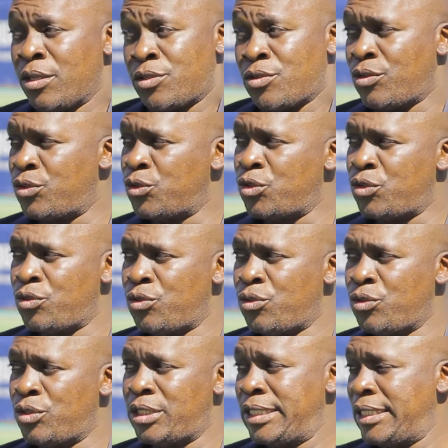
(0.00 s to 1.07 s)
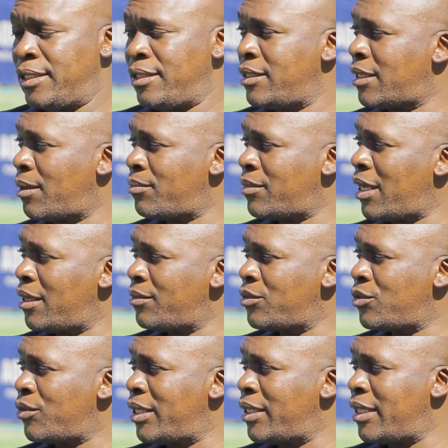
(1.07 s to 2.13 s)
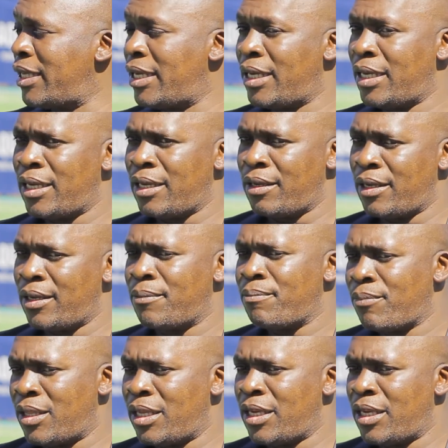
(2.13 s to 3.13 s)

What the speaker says: So you do see sometimes when the